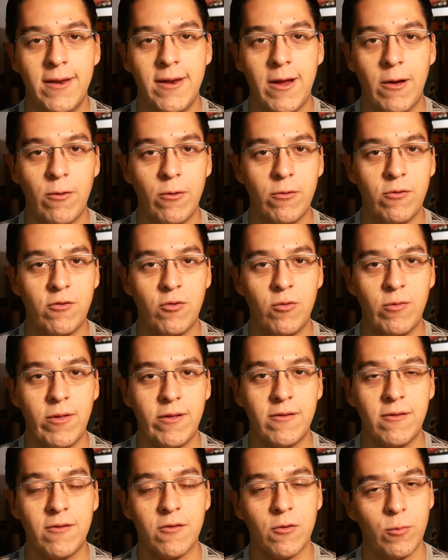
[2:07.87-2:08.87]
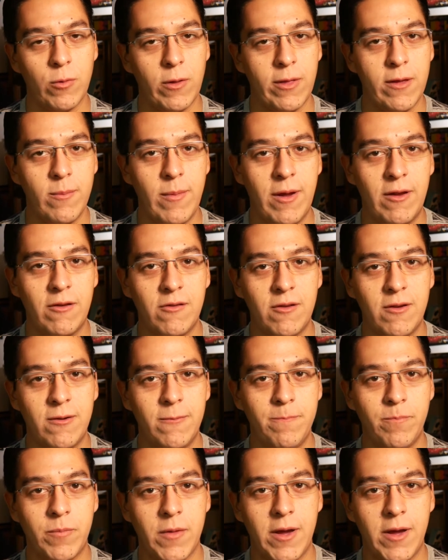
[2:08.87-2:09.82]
Now those two lenses are really amazing.